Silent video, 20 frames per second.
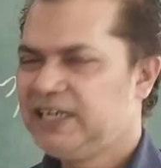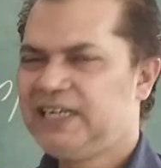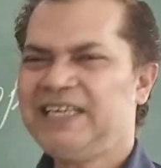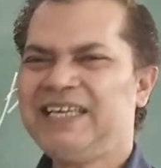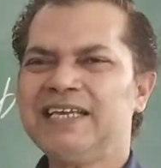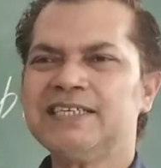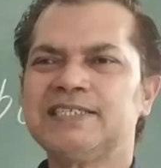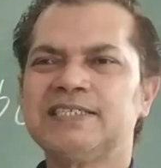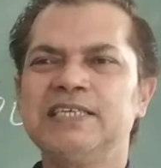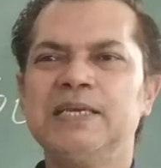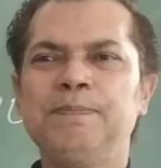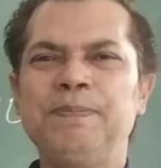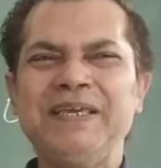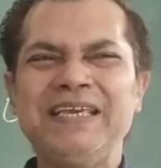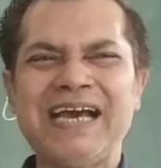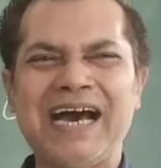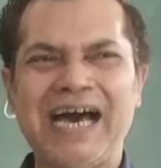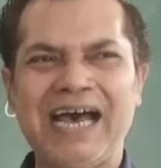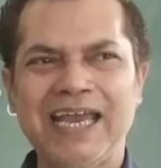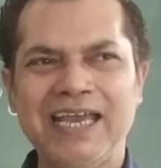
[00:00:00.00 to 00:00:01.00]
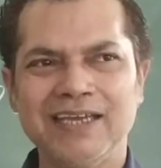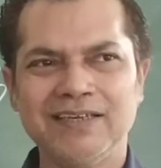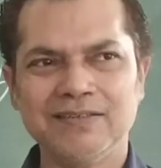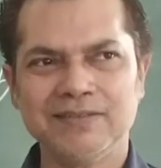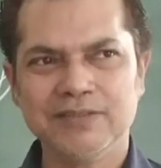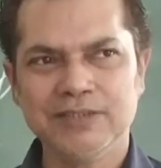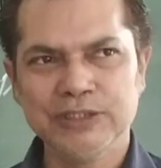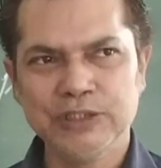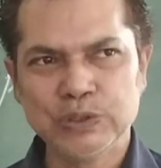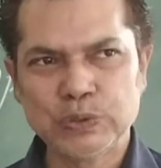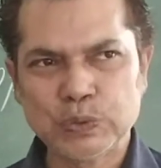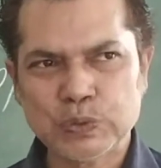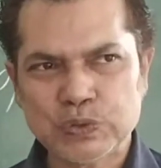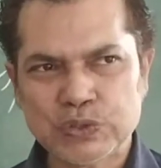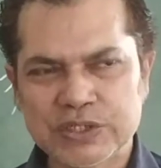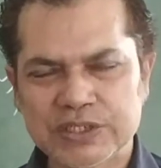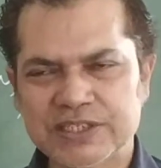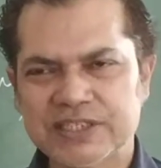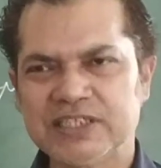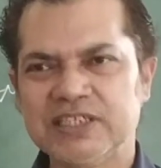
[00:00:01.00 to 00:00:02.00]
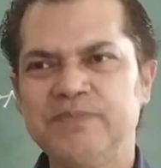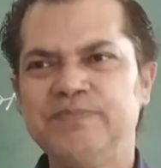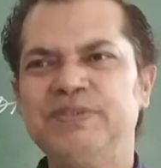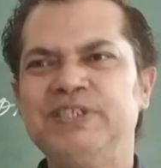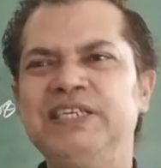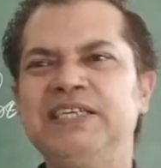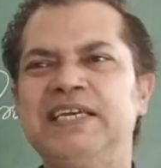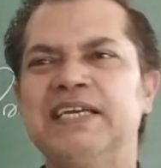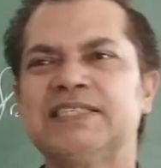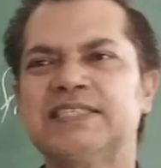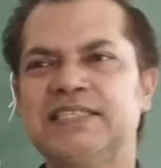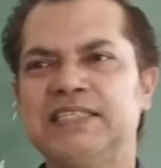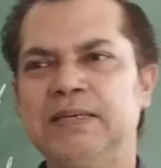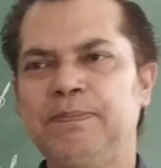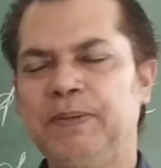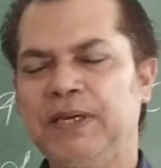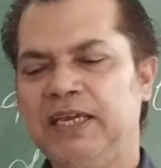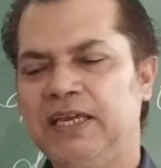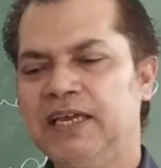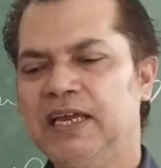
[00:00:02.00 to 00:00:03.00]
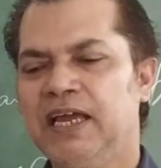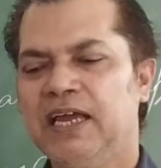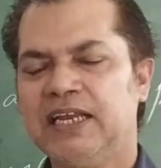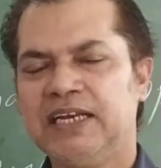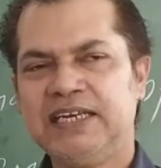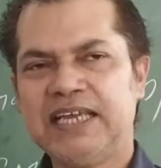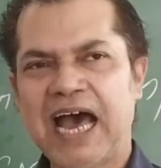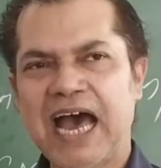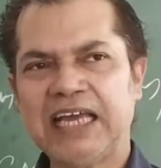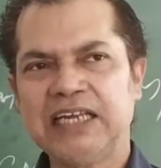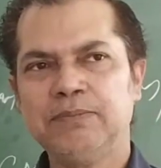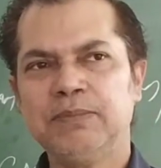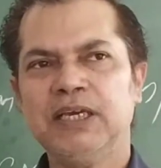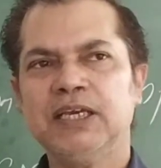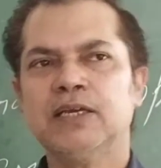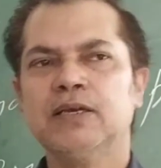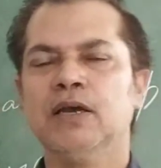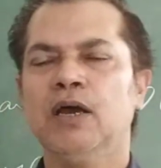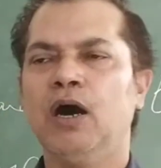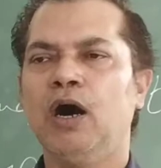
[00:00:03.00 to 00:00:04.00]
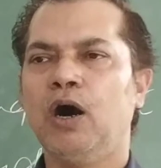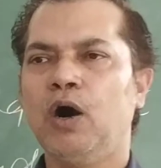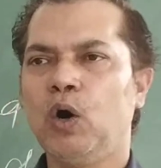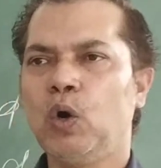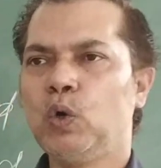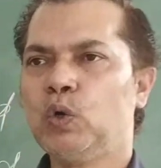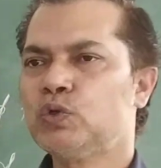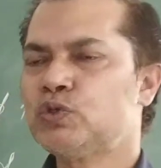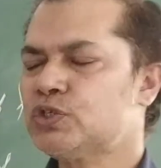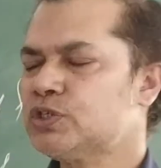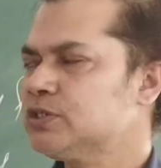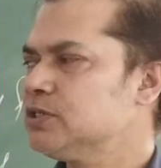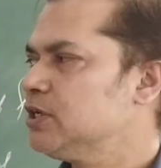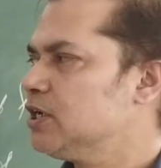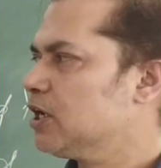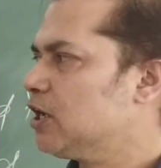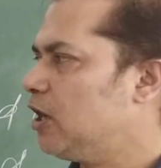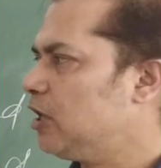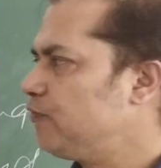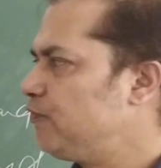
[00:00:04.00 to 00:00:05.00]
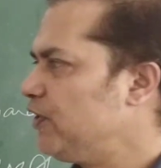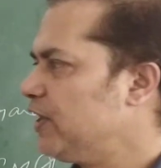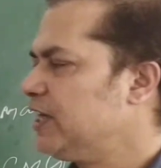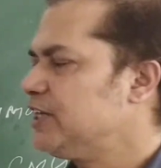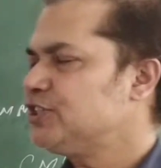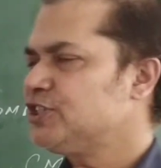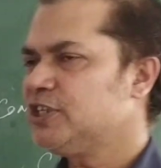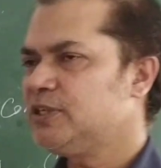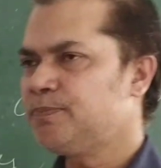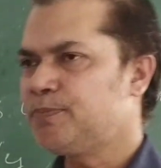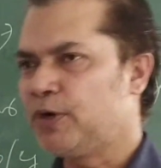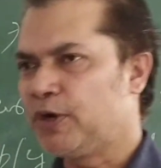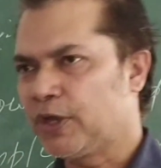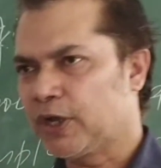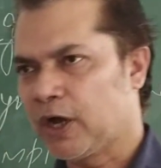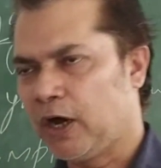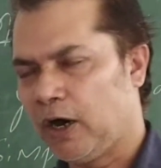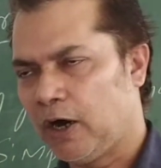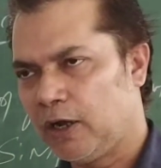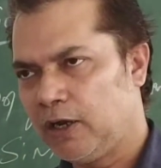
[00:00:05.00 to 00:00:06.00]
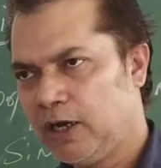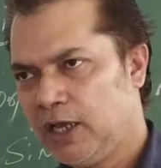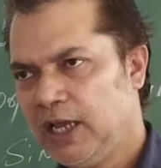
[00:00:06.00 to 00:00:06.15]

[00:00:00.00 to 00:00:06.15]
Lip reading: DSCP I use the term DSCP, Dynamic Host Configuration Protocol.